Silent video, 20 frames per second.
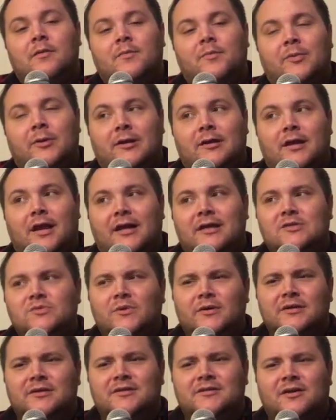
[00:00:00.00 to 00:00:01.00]
But I just
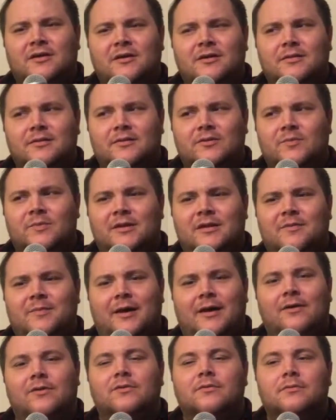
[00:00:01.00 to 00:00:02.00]
wanted to talk a little bit
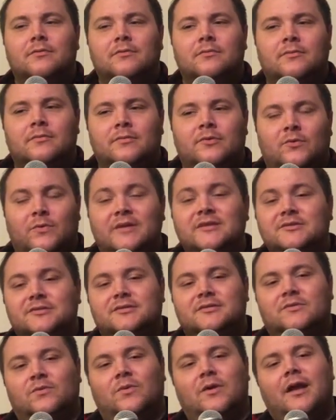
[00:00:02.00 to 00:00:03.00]
about the
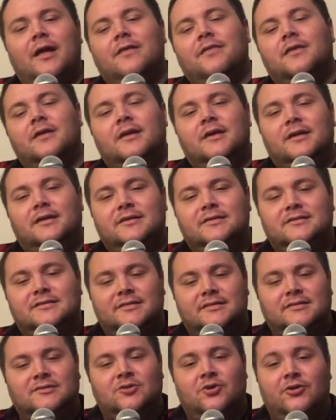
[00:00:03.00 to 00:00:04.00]
Wizards and what I think it is
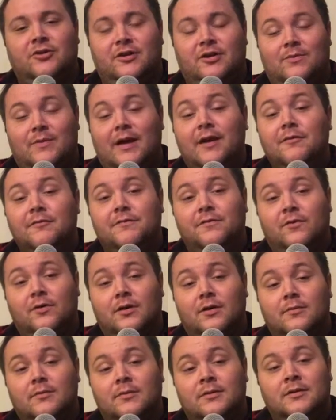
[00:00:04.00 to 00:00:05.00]
that's turning around for
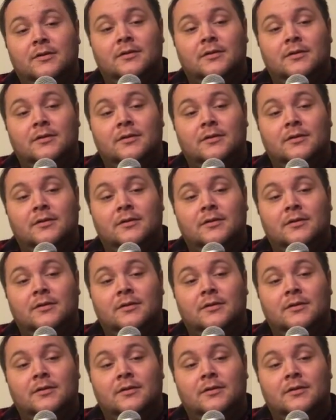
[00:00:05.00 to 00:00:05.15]
them.